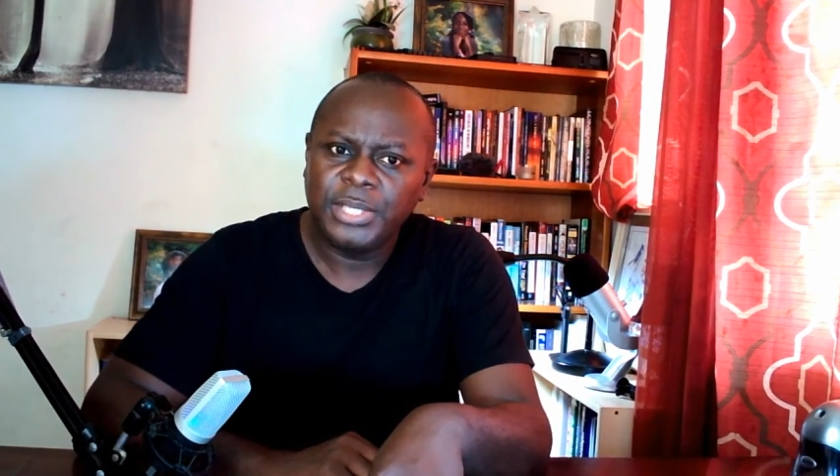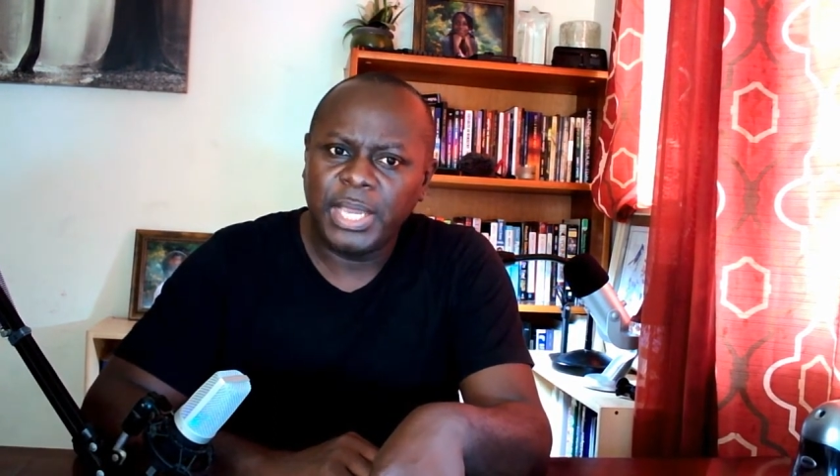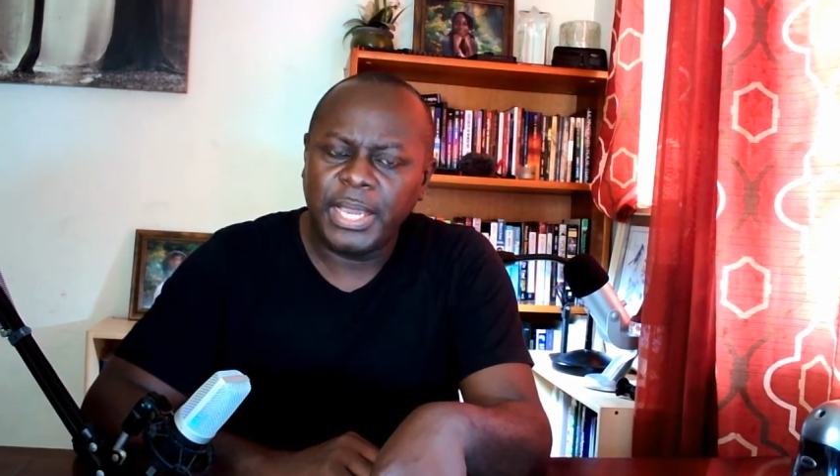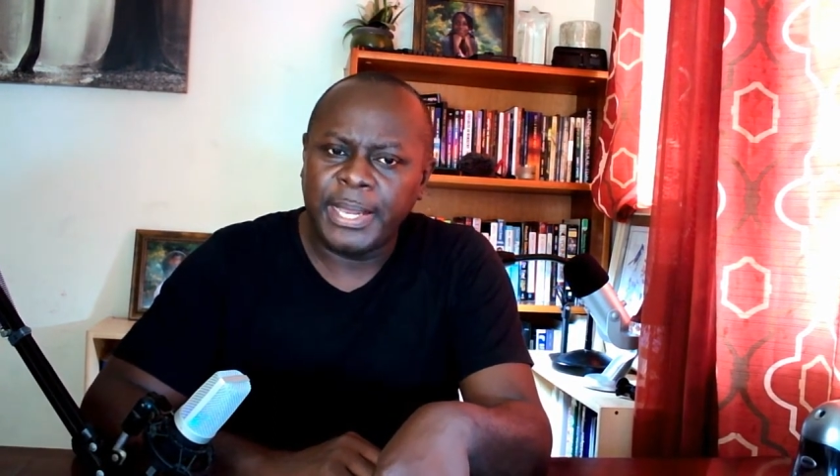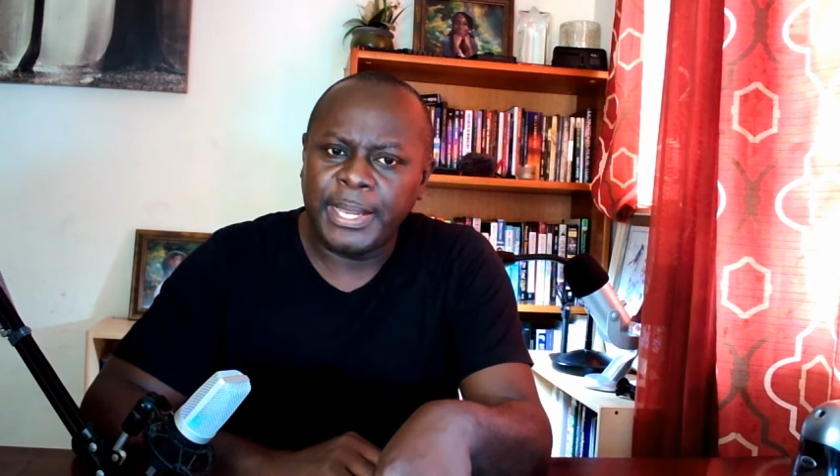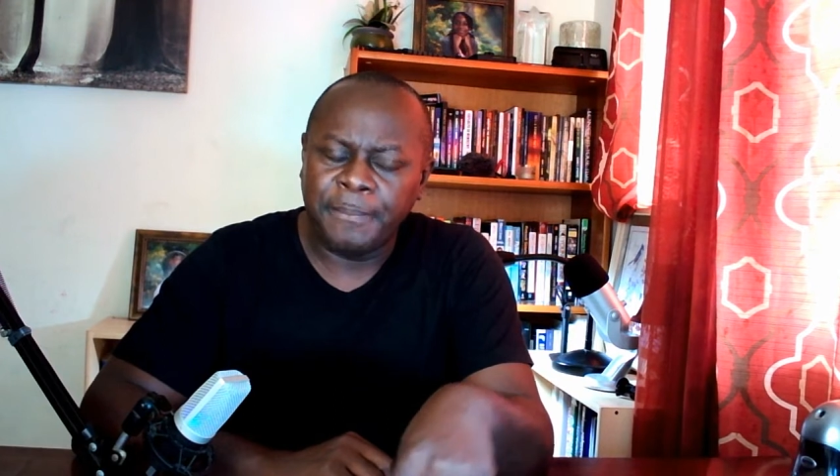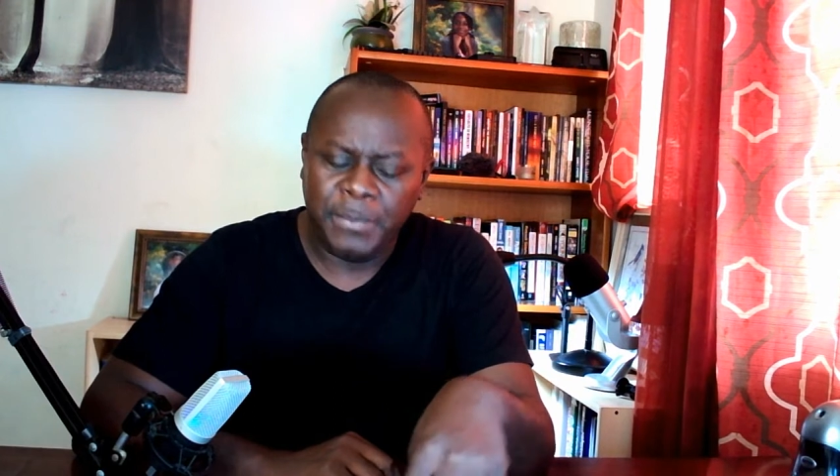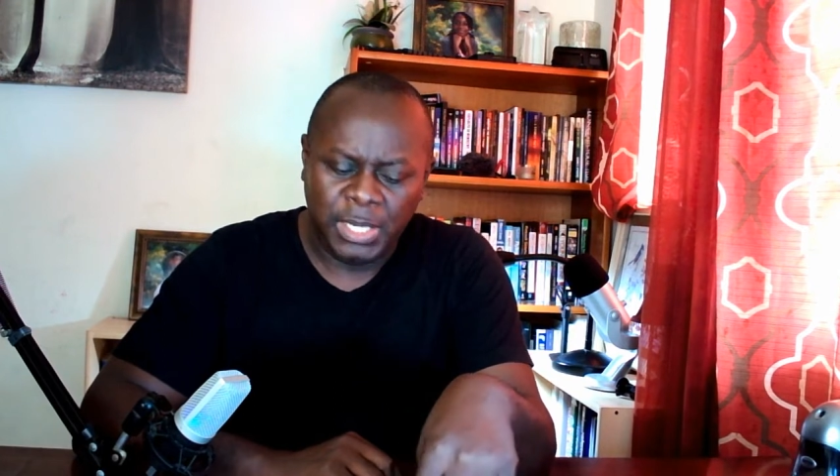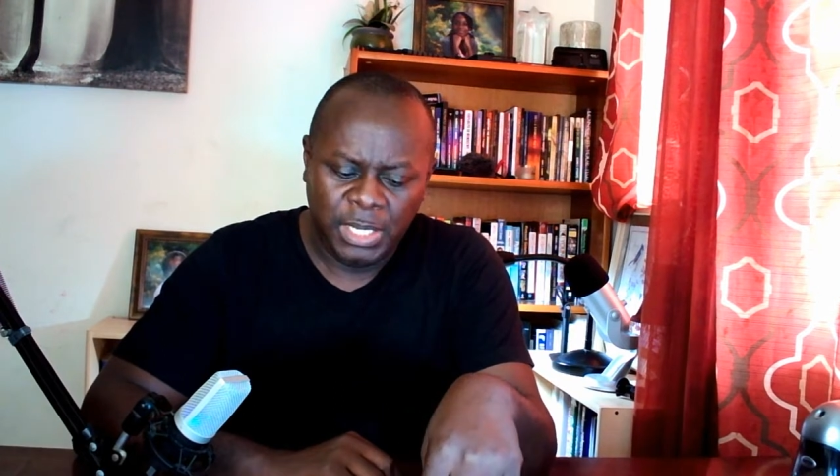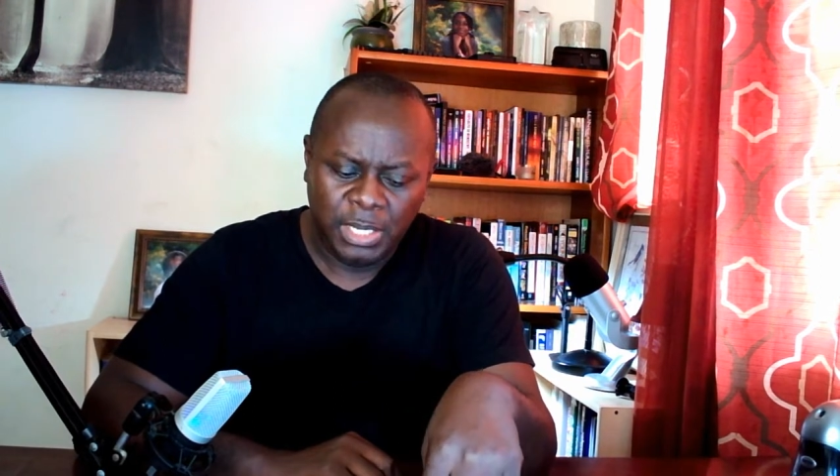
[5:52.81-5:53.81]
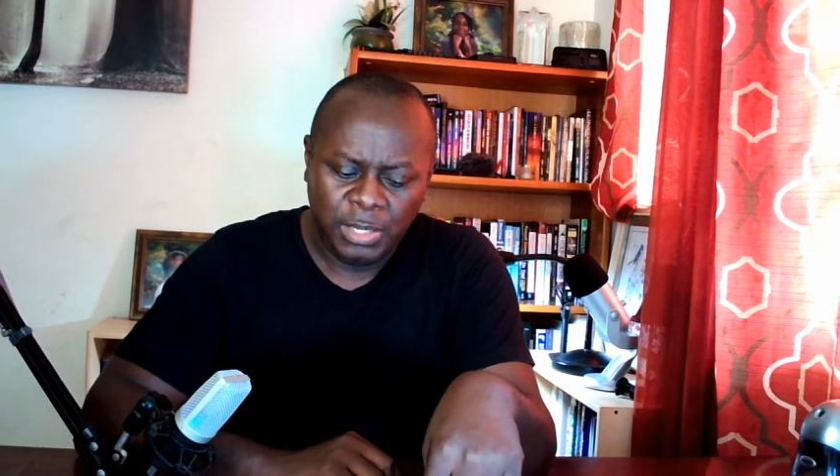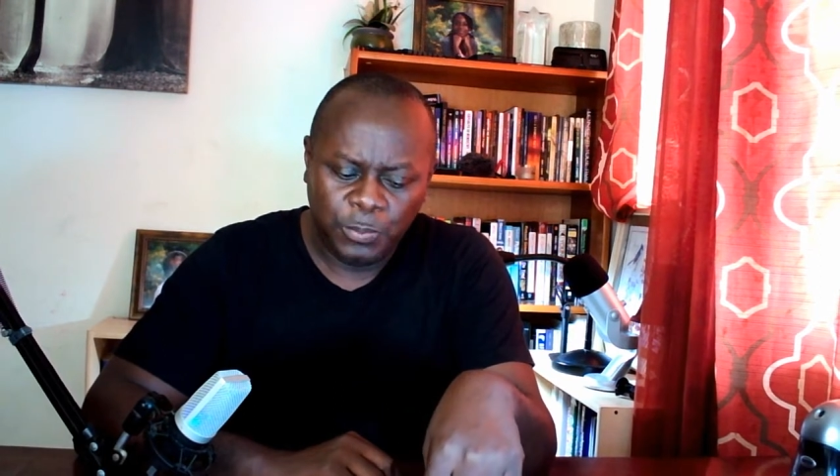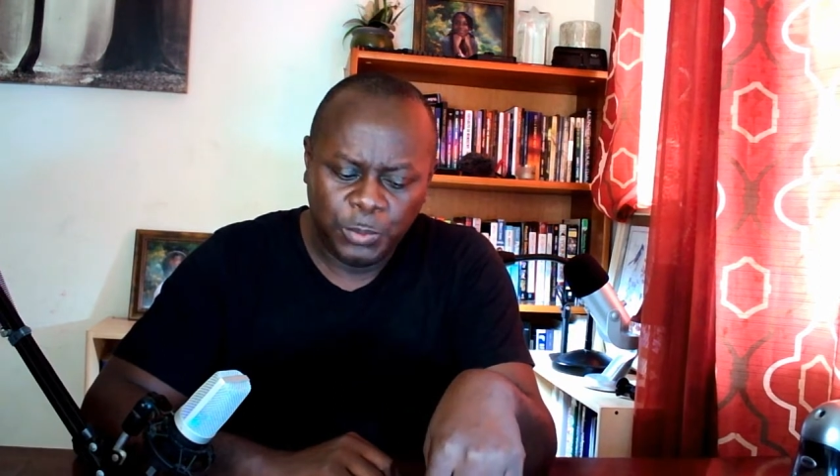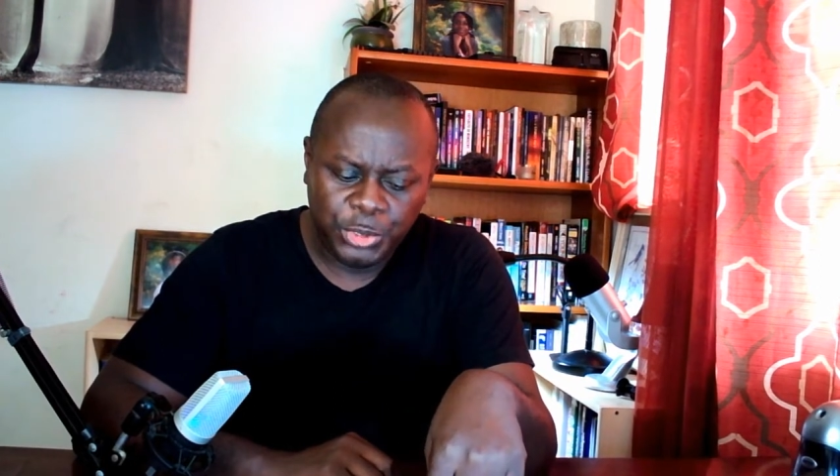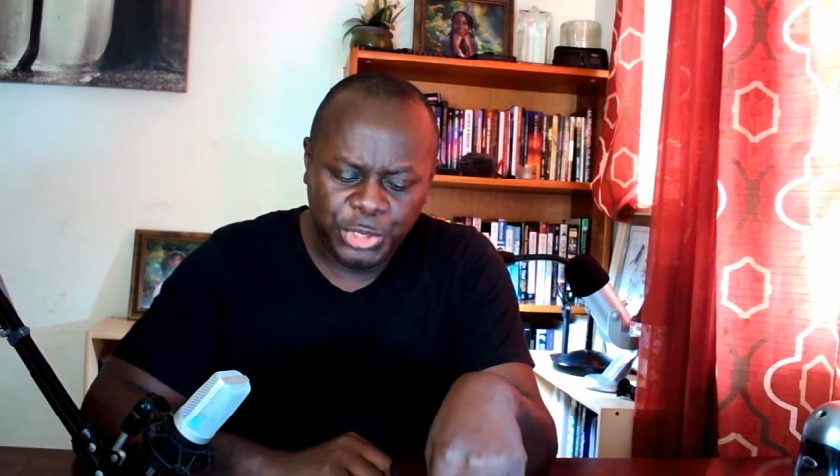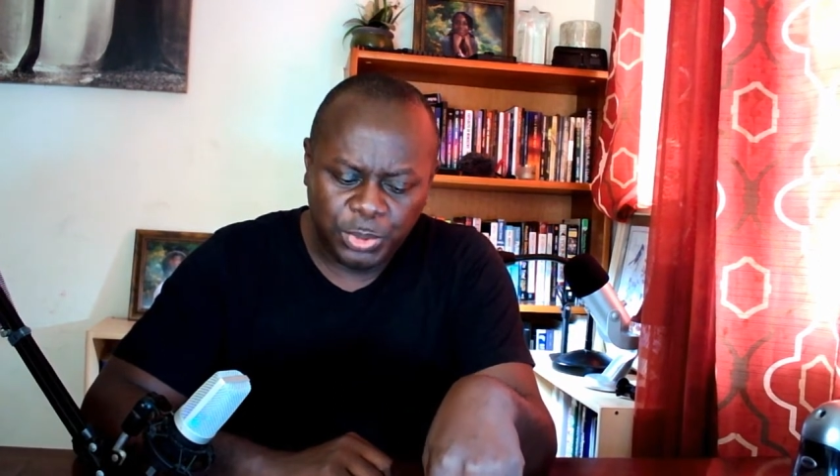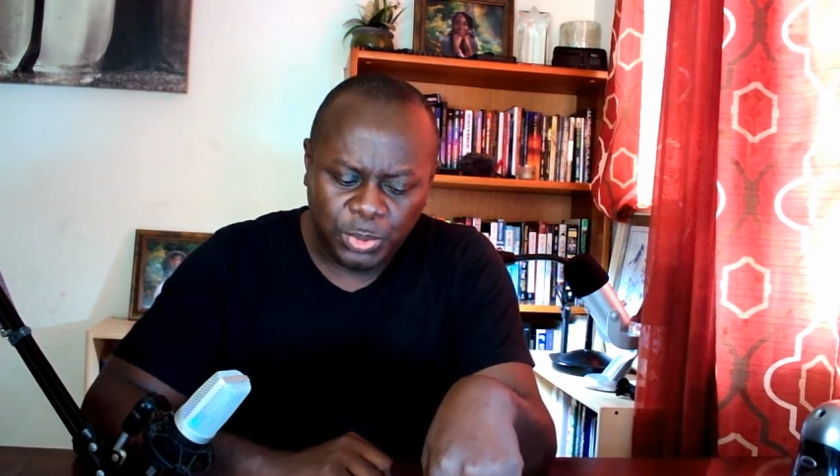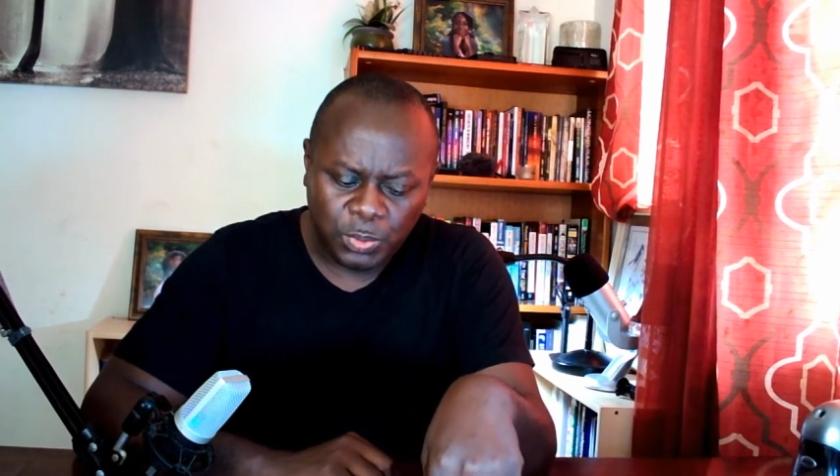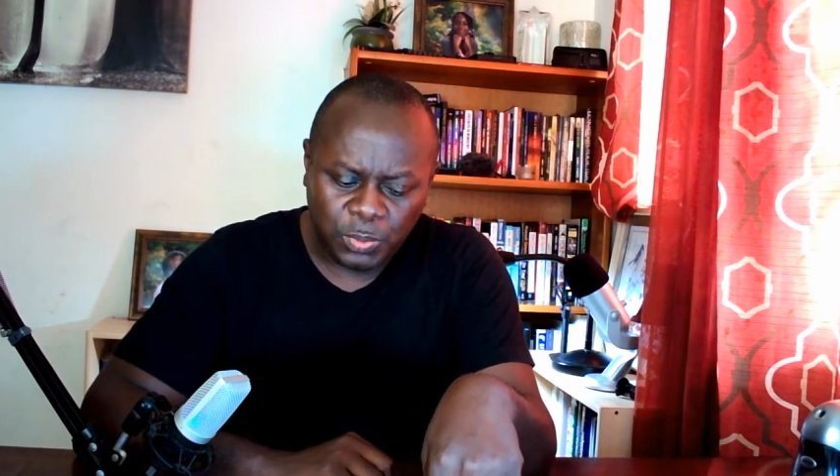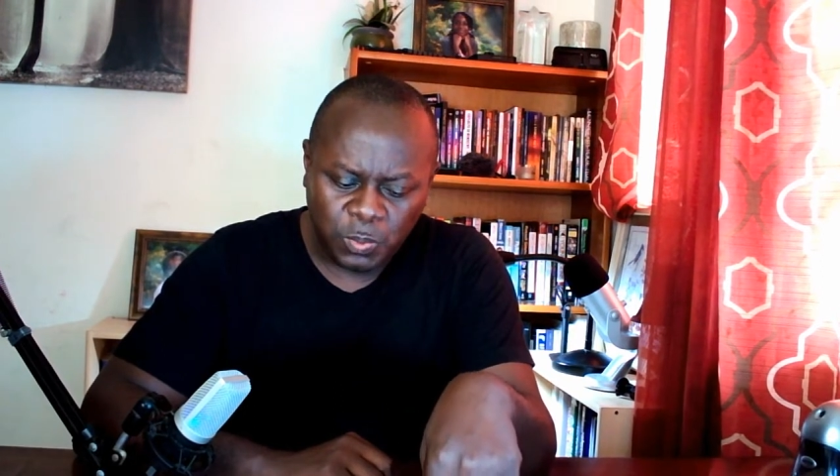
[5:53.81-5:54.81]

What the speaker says: Would you